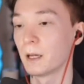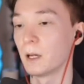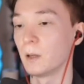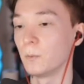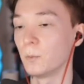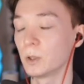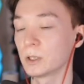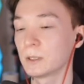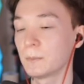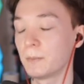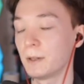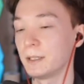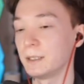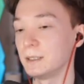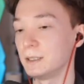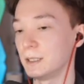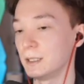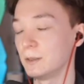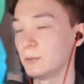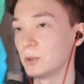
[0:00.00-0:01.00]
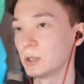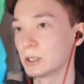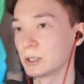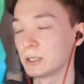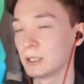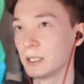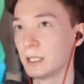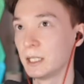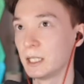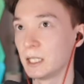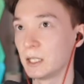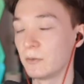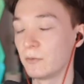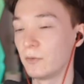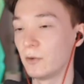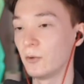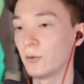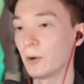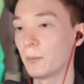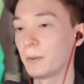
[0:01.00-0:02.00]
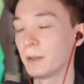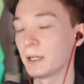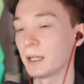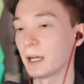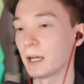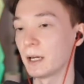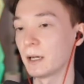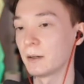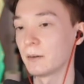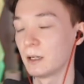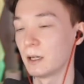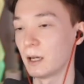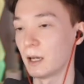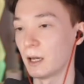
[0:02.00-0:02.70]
And what the player did was he flew up in the air,